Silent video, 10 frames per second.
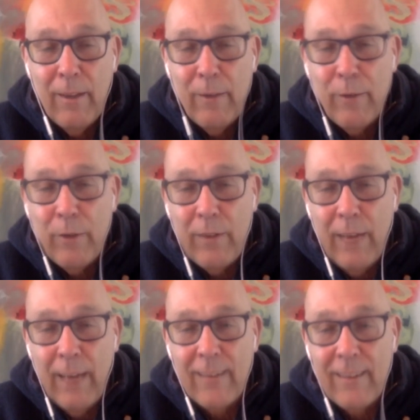for
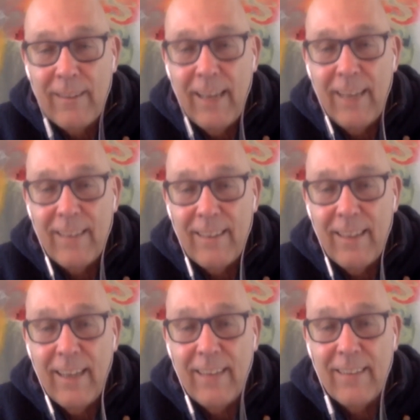days and days and
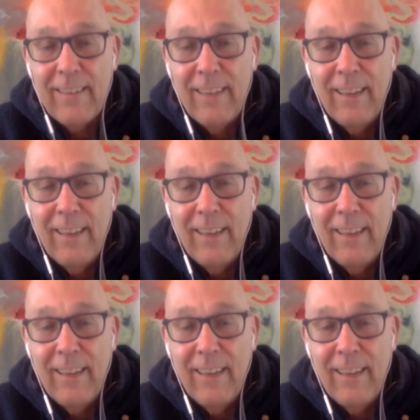days.